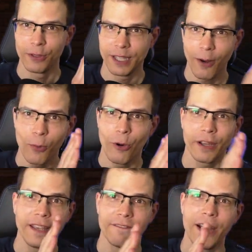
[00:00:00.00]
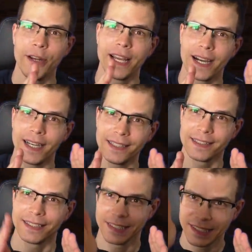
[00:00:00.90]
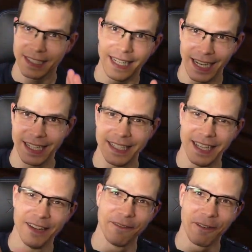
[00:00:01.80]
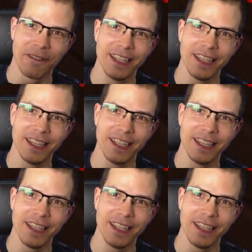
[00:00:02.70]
now working very hard for